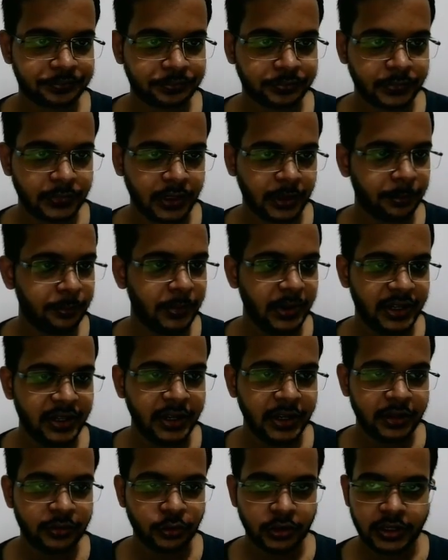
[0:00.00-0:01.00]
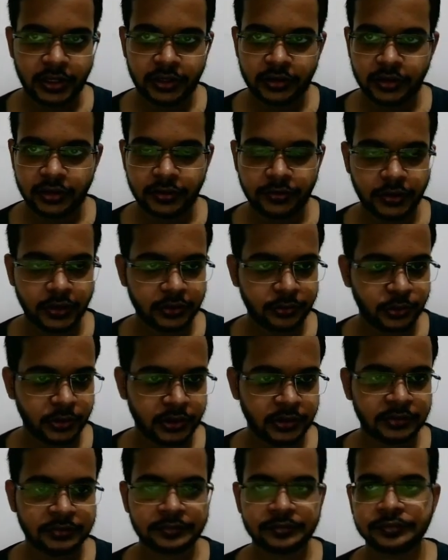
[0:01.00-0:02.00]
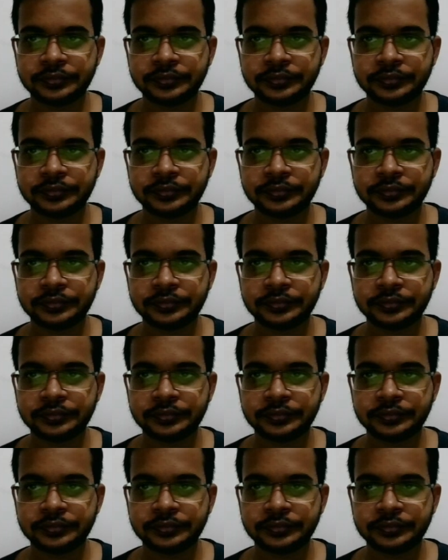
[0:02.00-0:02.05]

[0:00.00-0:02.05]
yep, Geeks for Geeks is the first one.